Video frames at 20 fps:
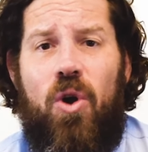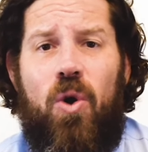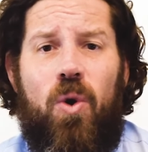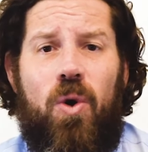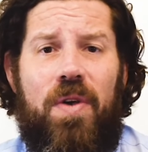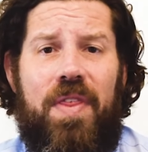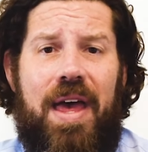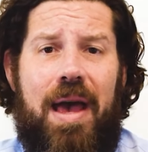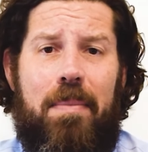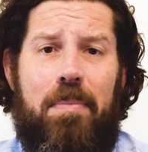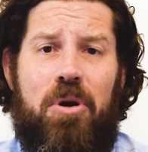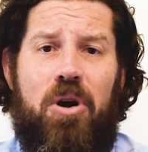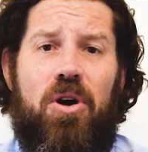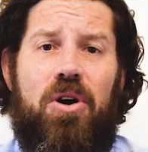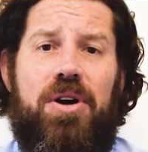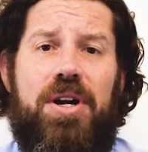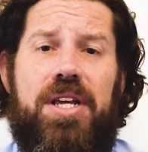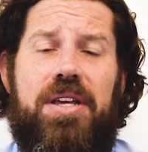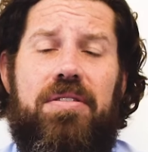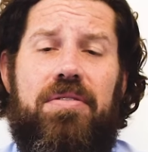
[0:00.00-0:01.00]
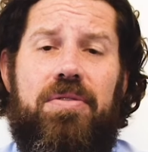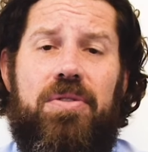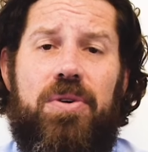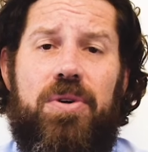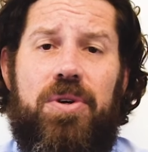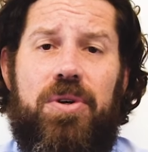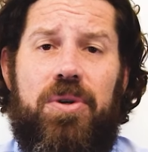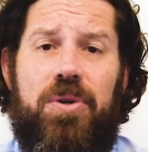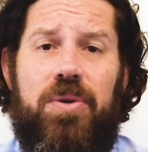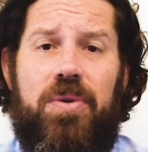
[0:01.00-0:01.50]
or that party
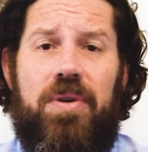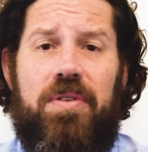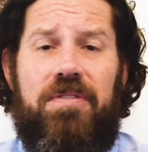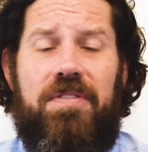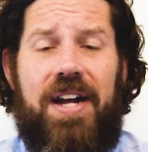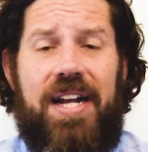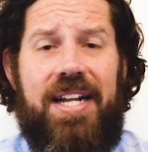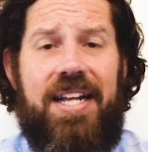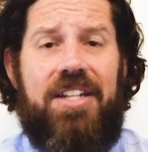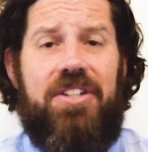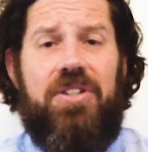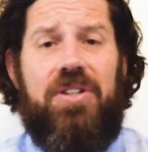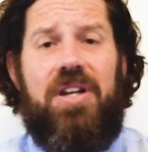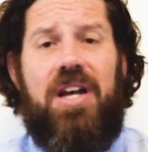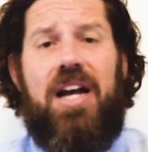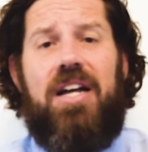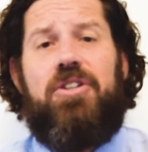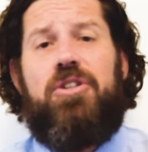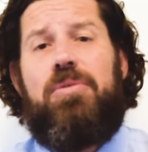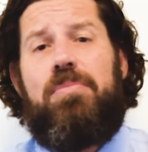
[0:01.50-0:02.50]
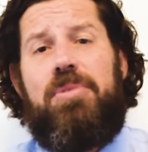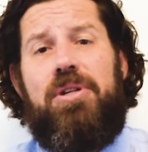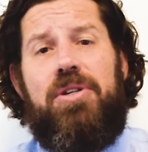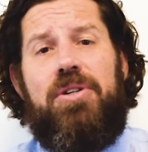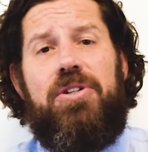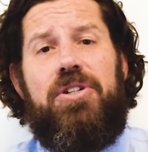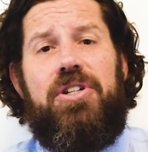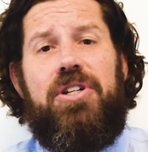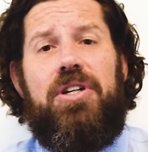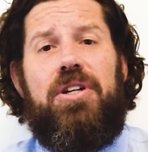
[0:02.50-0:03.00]
through financial
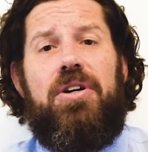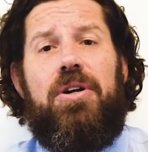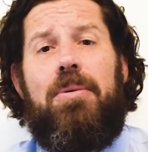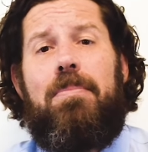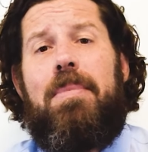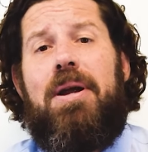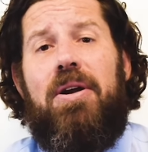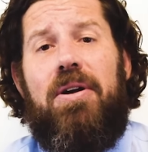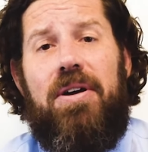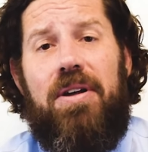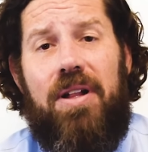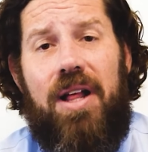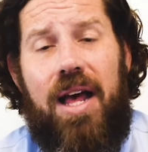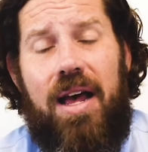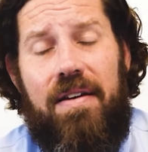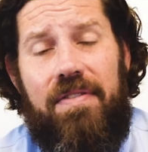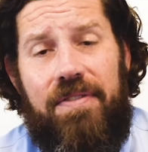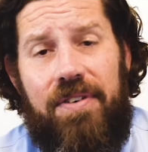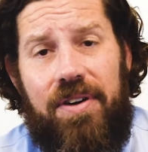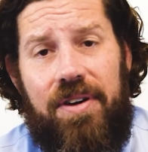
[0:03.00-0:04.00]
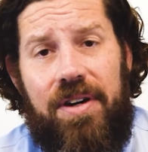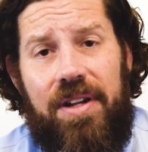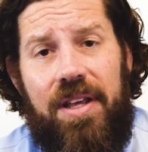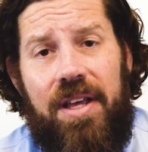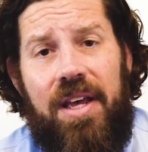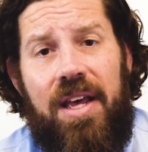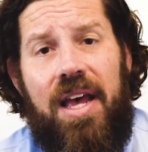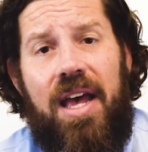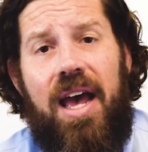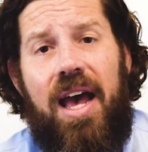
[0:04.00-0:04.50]
contribution or marital effort
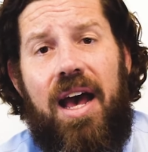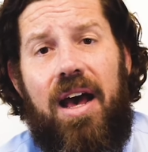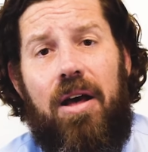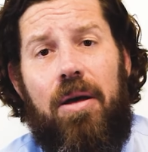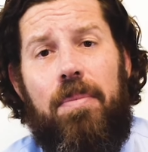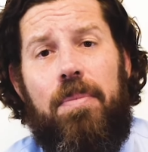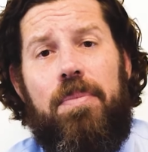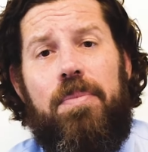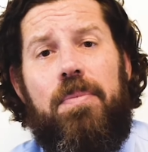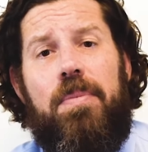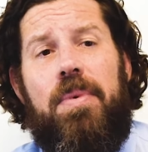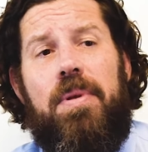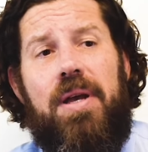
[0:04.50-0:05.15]
helped